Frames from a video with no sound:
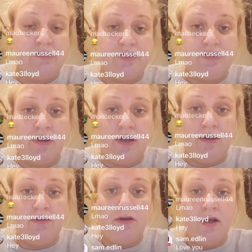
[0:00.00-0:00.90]
to
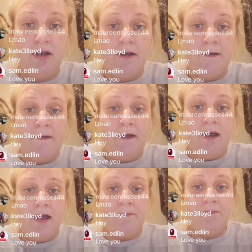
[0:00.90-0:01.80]
show
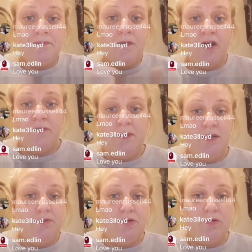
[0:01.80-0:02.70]
other
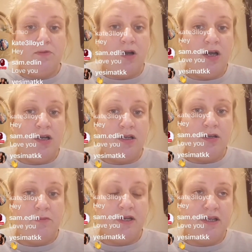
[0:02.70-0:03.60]
people your
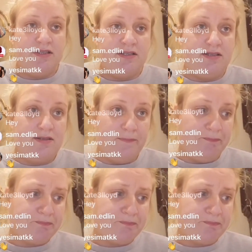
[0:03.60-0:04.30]
work because